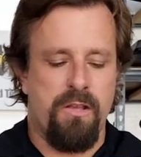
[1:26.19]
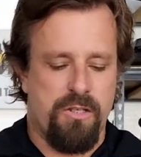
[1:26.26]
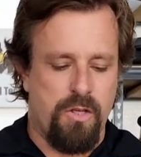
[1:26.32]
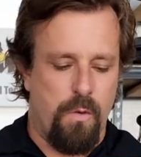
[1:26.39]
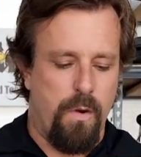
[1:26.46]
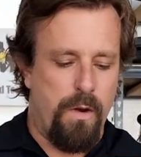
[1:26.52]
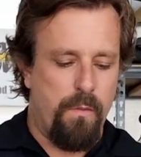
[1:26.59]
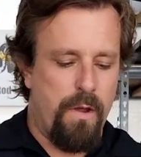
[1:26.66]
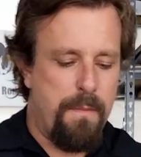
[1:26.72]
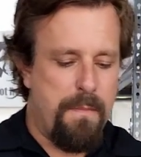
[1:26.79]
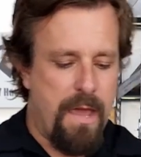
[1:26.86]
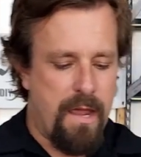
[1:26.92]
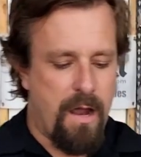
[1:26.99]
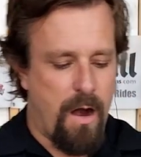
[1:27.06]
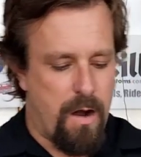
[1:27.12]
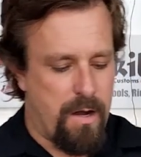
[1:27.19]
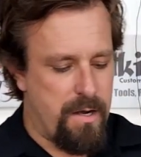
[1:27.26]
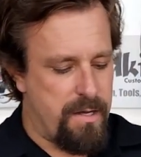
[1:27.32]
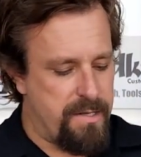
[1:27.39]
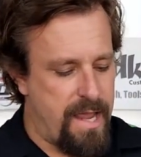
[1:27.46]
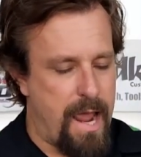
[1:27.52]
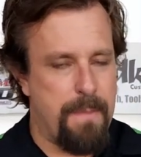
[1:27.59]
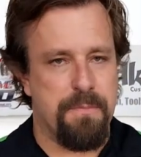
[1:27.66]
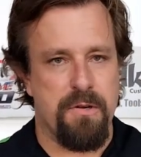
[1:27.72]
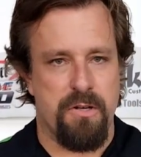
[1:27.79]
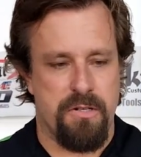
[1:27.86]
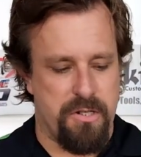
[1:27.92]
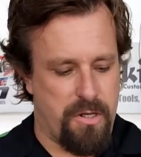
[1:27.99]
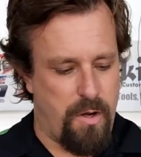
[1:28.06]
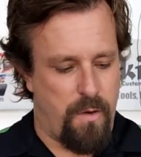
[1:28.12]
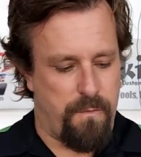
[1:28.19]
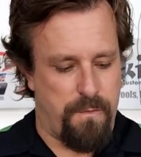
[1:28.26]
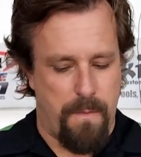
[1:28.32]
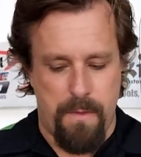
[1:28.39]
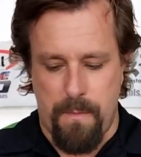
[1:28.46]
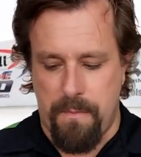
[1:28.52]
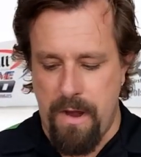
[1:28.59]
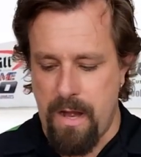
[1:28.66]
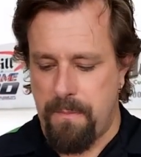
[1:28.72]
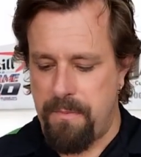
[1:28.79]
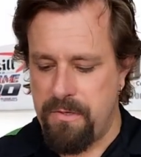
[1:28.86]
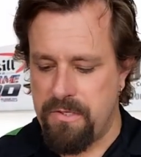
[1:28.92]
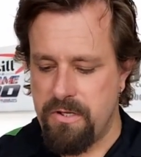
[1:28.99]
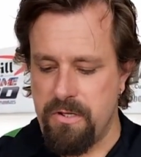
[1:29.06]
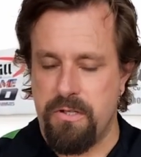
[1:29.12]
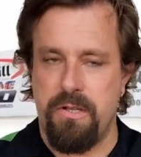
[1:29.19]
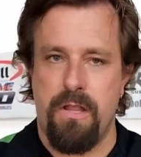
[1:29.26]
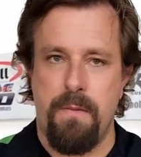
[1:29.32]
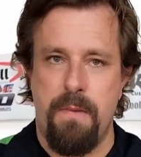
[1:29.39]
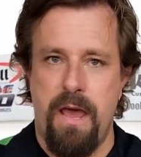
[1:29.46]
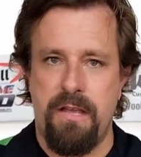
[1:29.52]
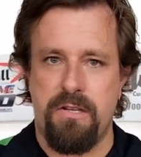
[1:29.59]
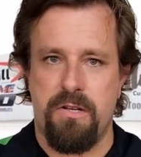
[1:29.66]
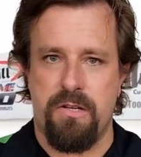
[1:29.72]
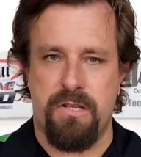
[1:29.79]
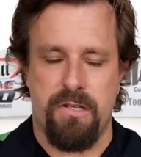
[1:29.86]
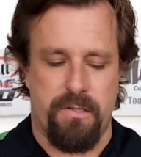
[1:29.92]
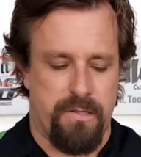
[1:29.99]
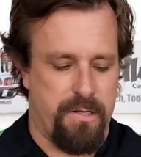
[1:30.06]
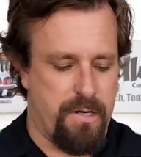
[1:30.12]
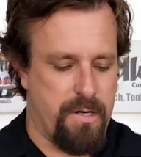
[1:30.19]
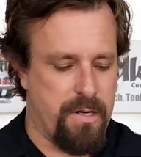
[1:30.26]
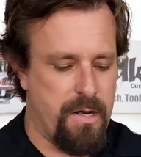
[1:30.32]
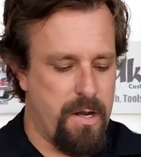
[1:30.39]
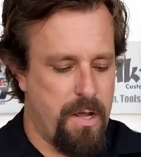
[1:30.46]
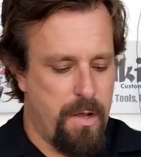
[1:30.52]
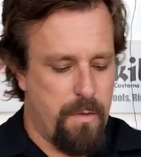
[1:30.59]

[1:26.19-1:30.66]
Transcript: So when we make our adapter to go from the brake booster to the master cylinder,